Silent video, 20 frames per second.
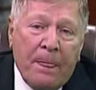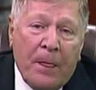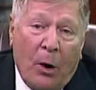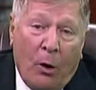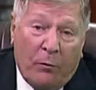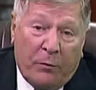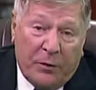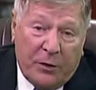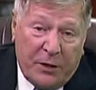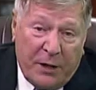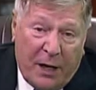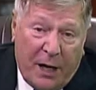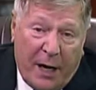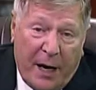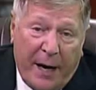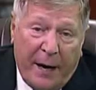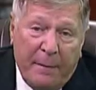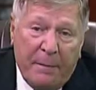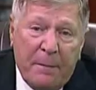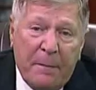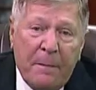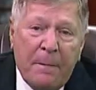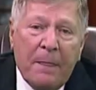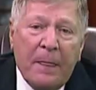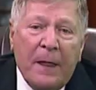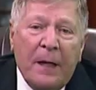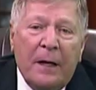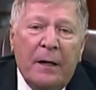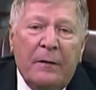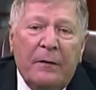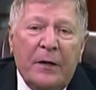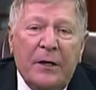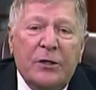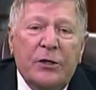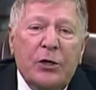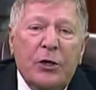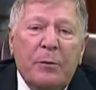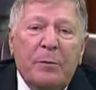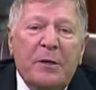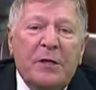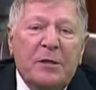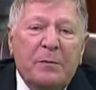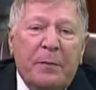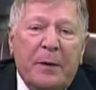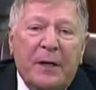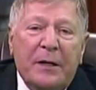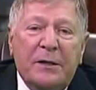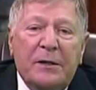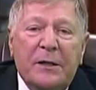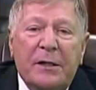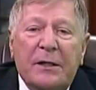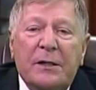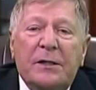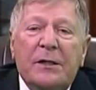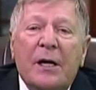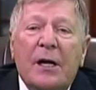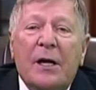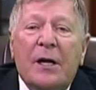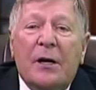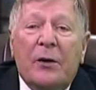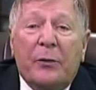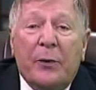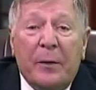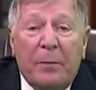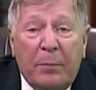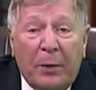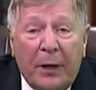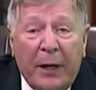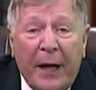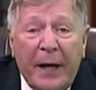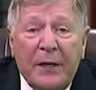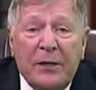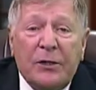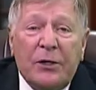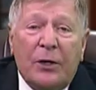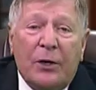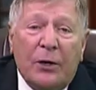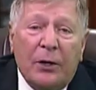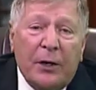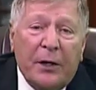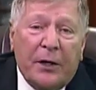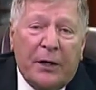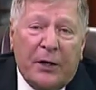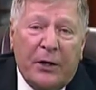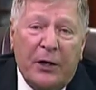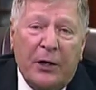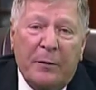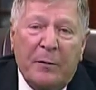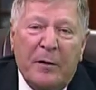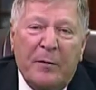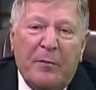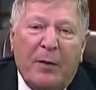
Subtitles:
Over time, these human species replaced earlier human